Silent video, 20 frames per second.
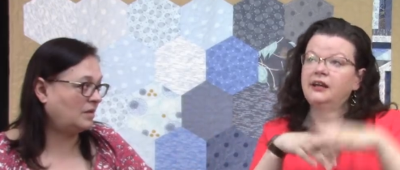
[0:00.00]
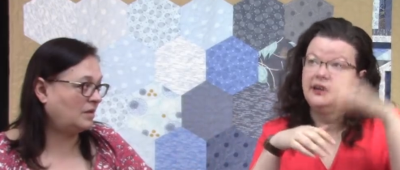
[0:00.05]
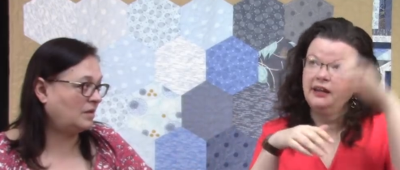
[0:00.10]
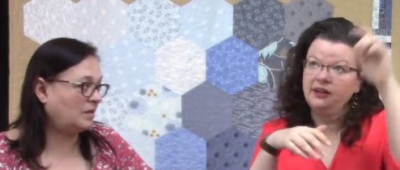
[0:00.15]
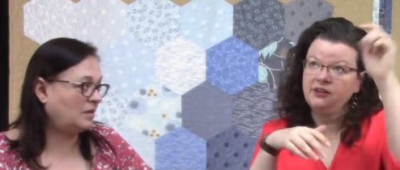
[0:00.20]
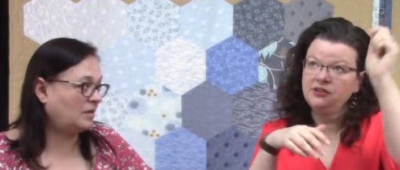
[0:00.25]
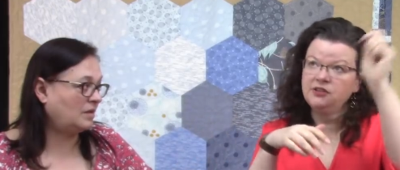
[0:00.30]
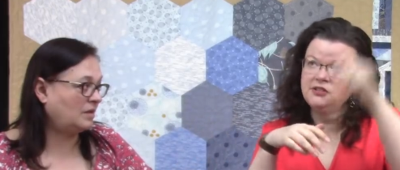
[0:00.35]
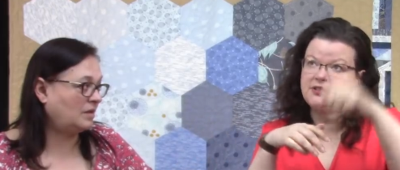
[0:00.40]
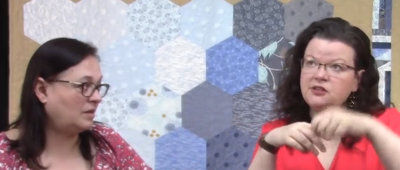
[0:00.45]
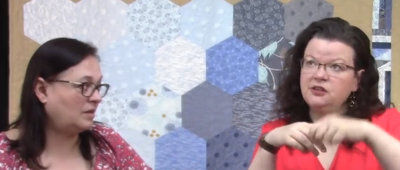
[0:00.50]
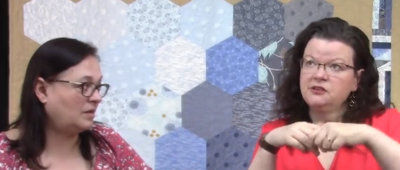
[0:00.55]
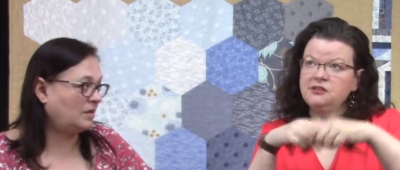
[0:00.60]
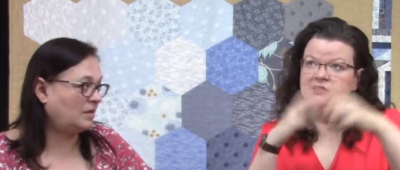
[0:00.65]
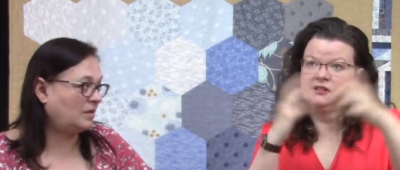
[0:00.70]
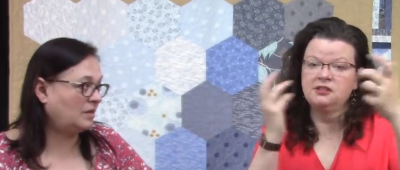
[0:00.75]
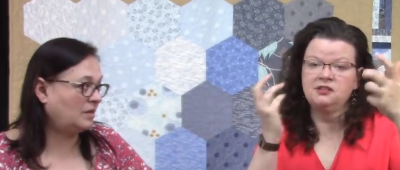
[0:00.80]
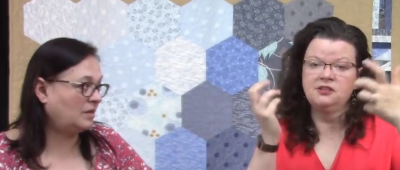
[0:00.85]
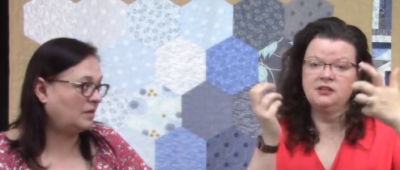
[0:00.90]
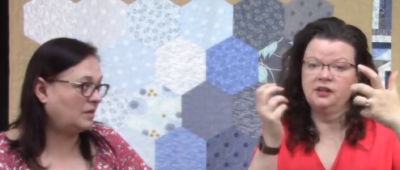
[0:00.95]
Speaker 1: And you just start
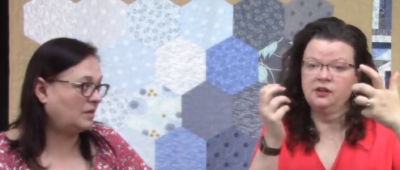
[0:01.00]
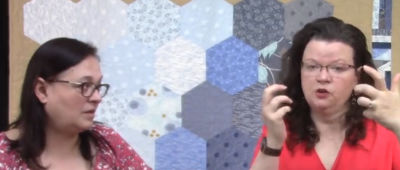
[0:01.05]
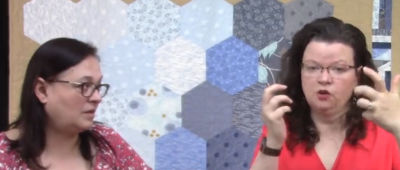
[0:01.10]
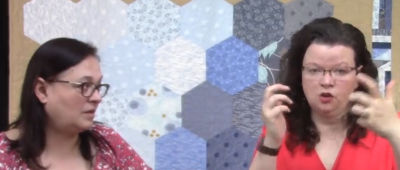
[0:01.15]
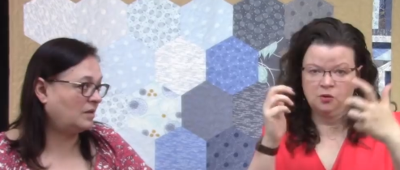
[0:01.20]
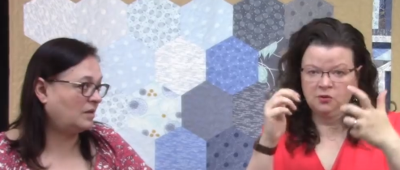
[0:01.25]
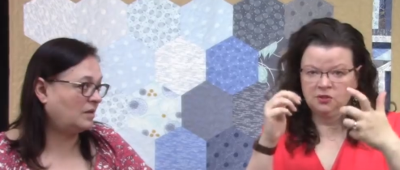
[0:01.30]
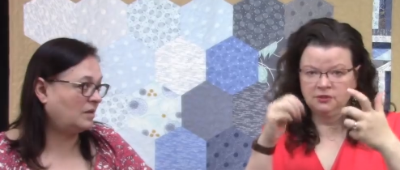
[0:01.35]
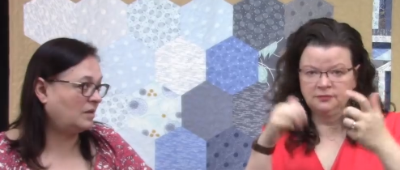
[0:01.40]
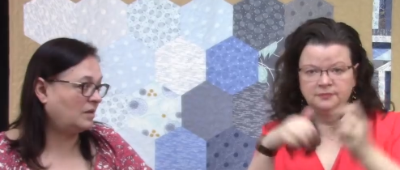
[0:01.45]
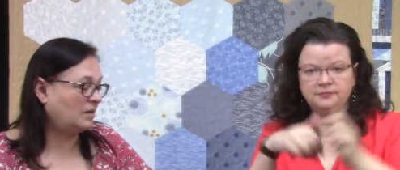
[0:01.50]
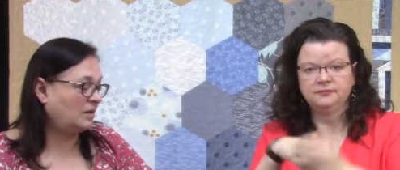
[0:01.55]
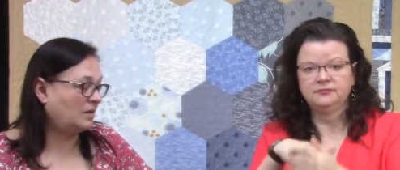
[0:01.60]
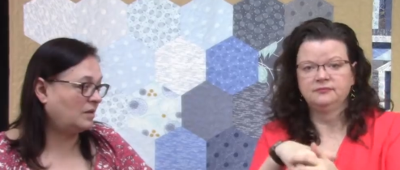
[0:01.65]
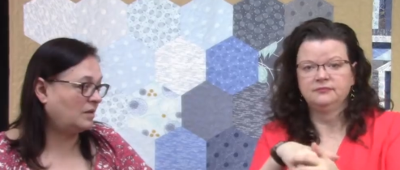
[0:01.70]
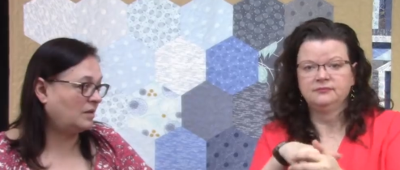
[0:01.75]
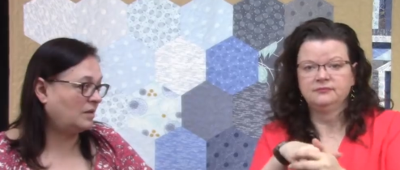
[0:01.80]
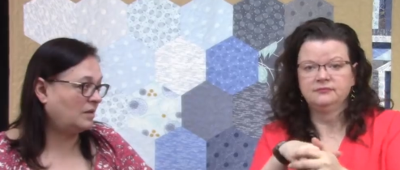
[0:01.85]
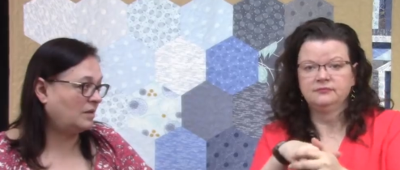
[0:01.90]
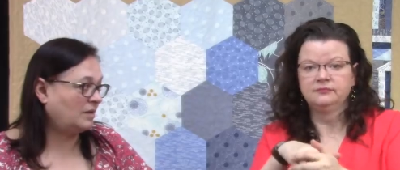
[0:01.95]
stitching like normal
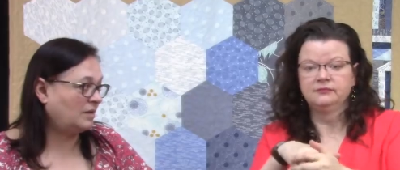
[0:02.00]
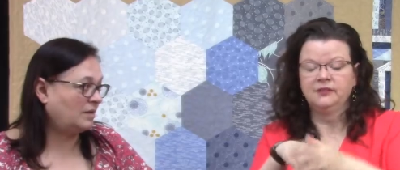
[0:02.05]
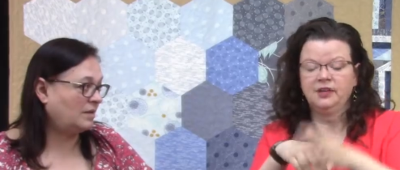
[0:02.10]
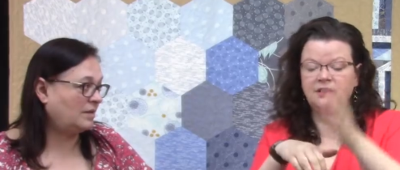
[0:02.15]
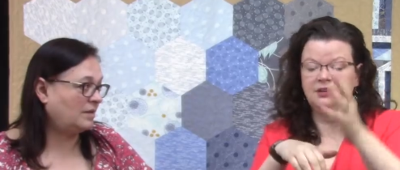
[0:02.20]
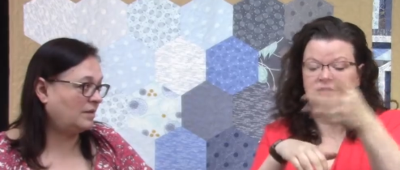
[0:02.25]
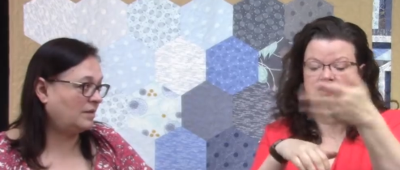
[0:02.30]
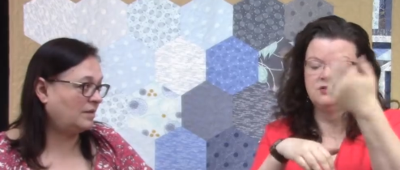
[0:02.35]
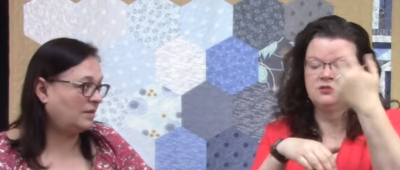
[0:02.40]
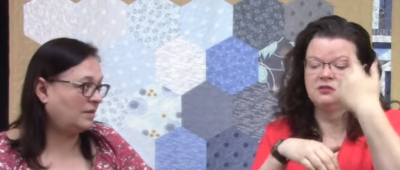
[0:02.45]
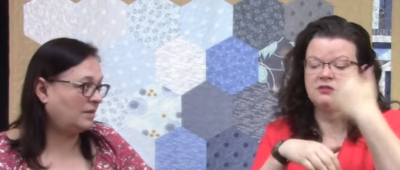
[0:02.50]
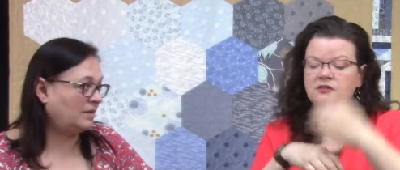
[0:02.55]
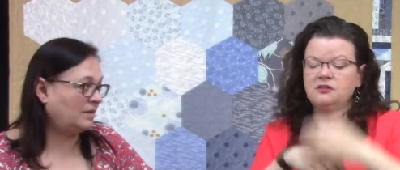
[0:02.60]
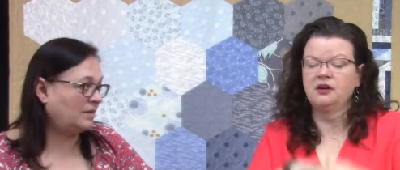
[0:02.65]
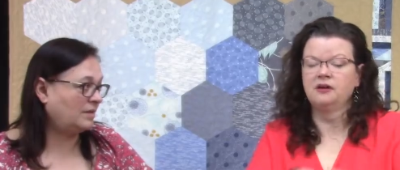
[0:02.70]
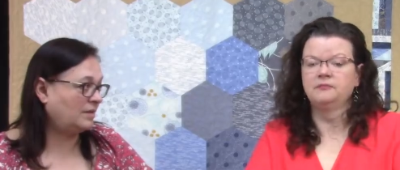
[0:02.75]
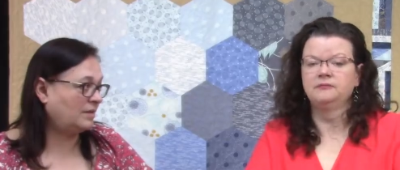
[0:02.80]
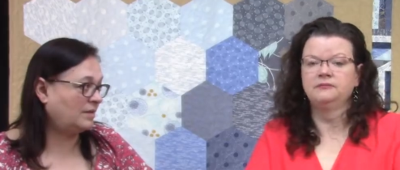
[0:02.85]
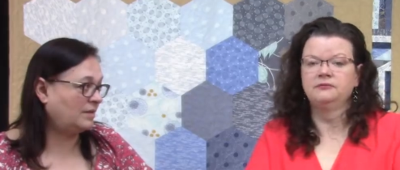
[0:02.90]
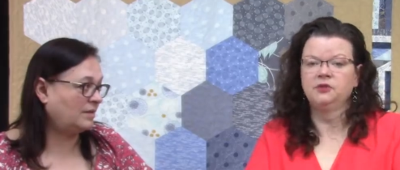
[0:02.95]
and then you just
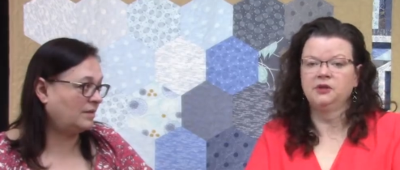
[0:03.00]
stop.